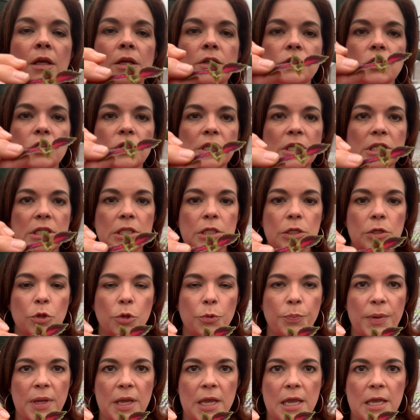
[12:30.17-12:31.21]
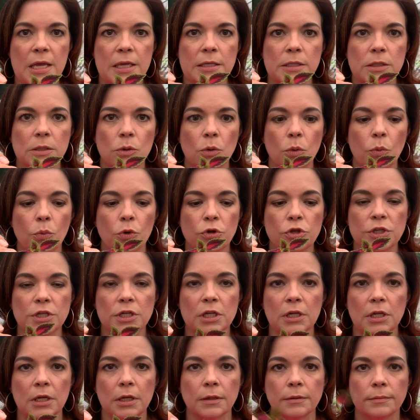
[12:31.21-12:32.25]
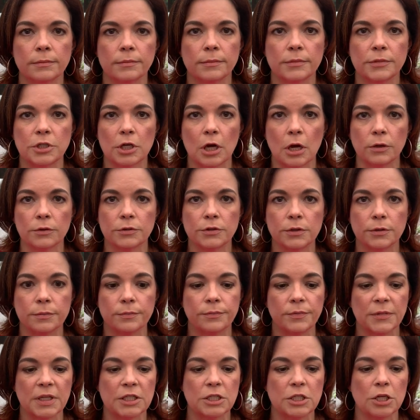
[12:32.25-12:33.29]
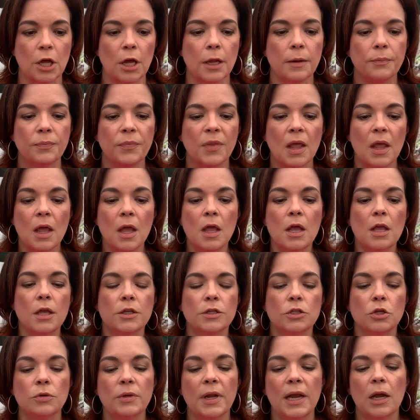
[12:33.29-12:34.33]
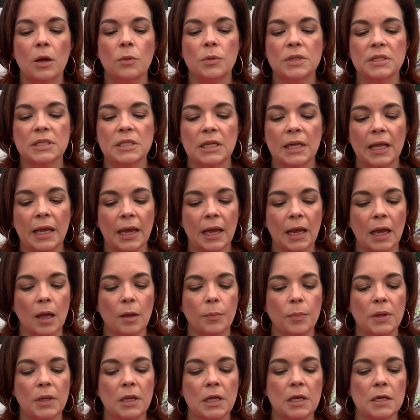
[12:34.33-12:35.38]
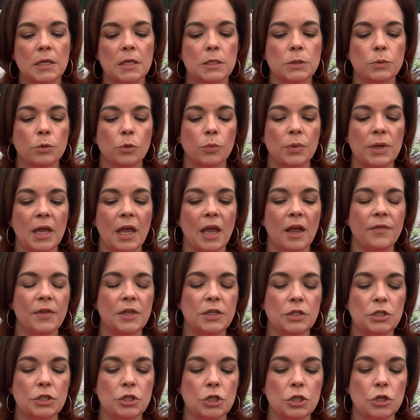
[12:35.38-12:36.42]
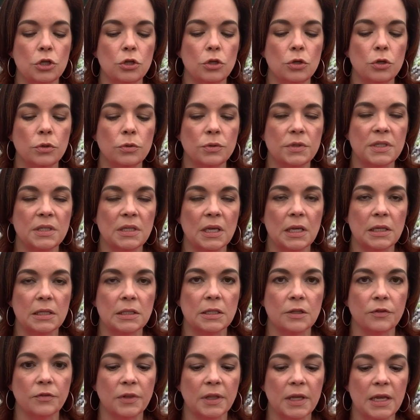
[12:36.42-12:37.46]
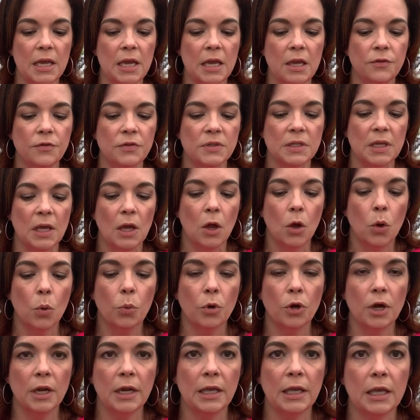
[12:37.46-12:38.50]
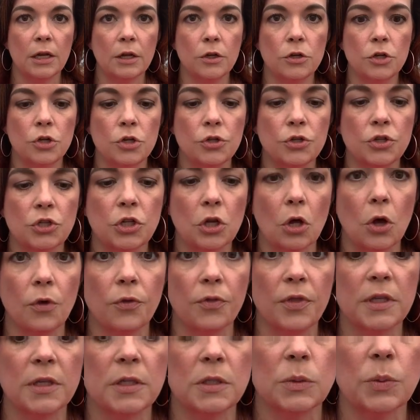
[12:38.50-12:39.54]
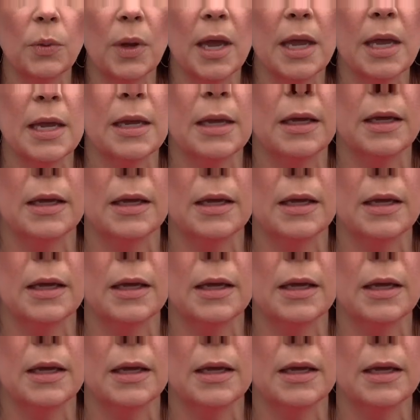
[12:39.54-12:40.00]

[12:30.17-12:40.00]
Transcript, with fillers: So this little piece, we're just gonna toss, it's done. So now what's gonna happen is where we have these two sets of leaves, we're gonna get a new stalk this way,